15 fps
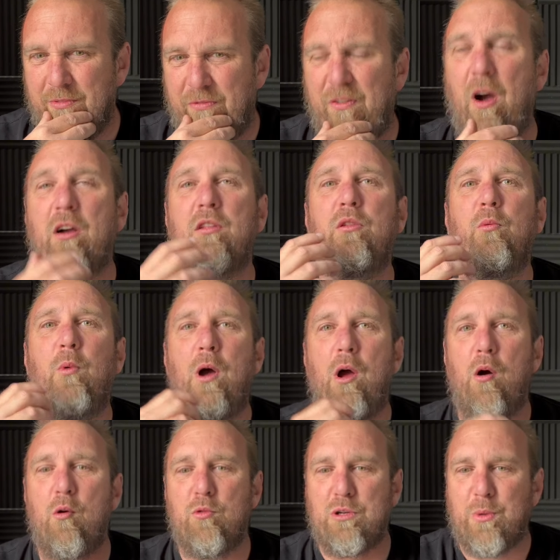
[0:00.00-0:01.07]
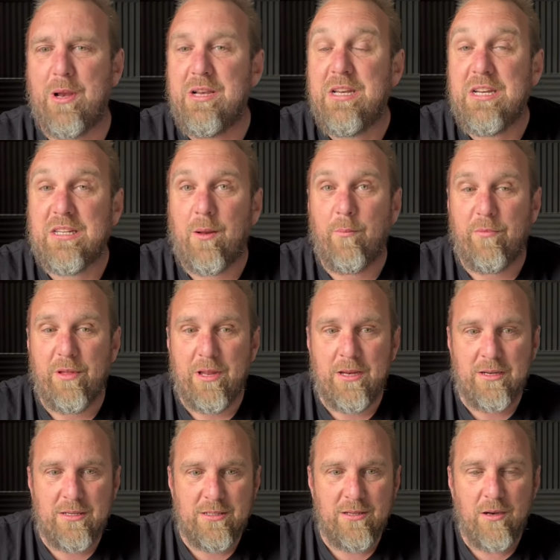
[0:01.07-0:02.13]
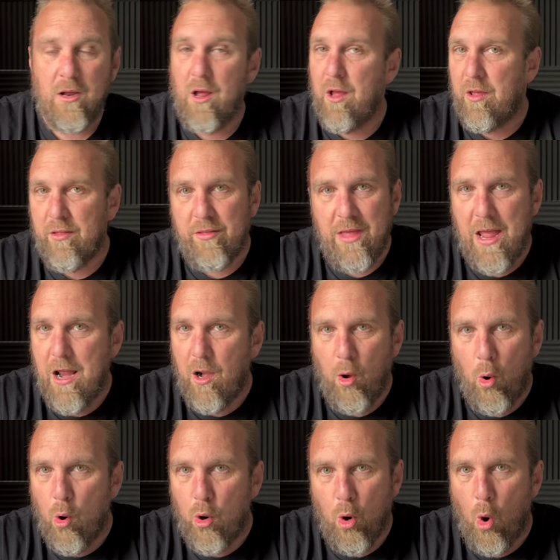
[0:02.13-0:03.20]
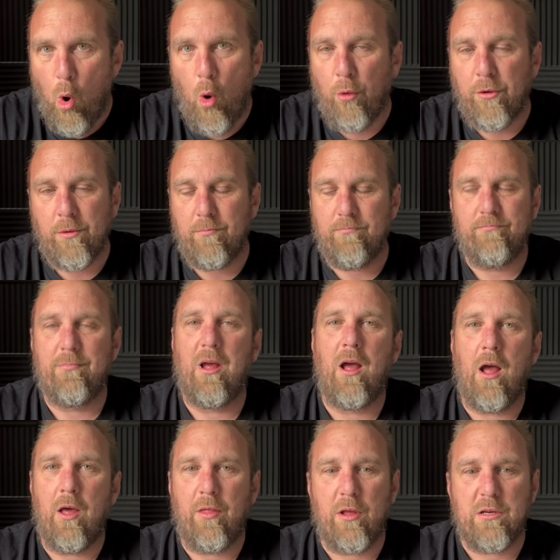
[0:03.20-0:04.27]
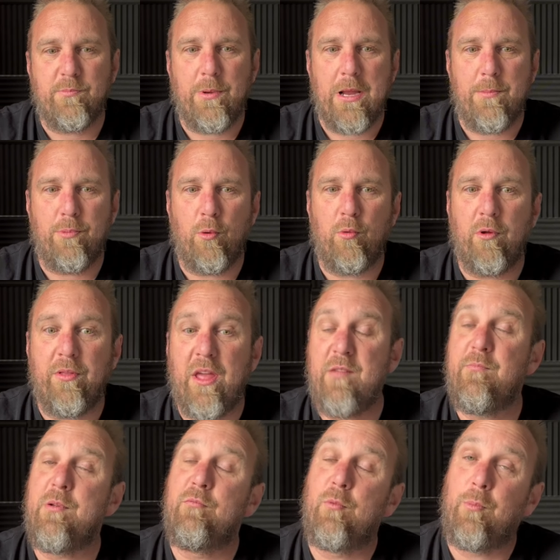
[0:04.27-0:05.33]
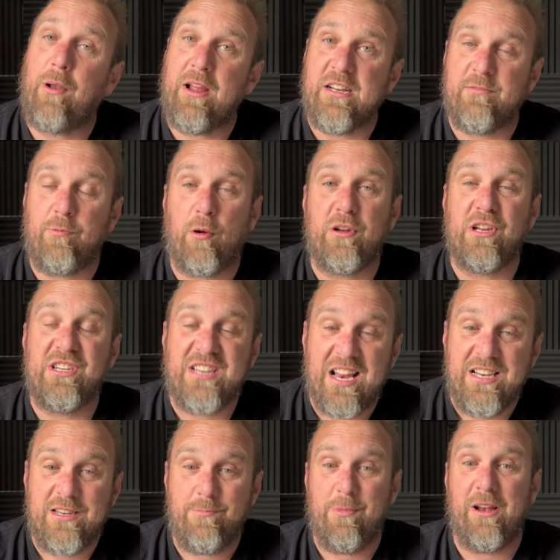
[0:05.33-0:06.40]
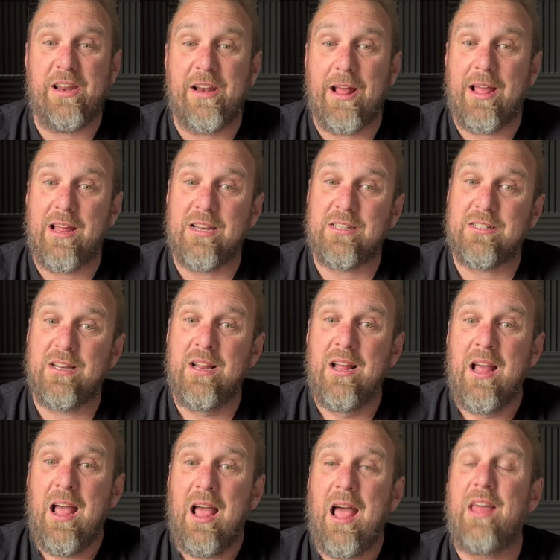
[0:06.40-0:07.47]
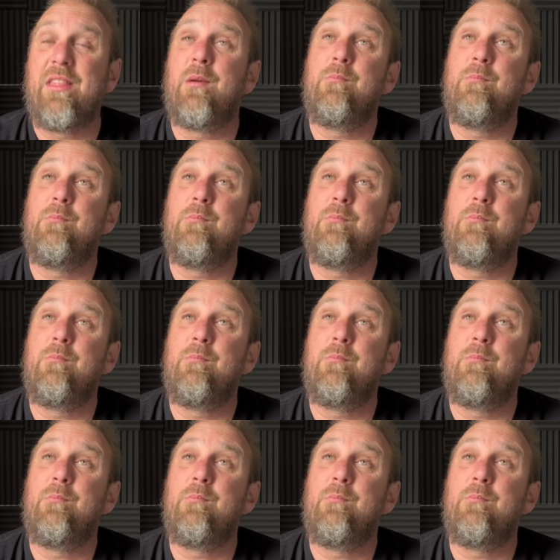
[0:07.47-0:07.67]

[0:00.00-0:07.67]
fuck the world 20-somethings, they're long gone, those people, and they've been replaced by contented millionaires, and the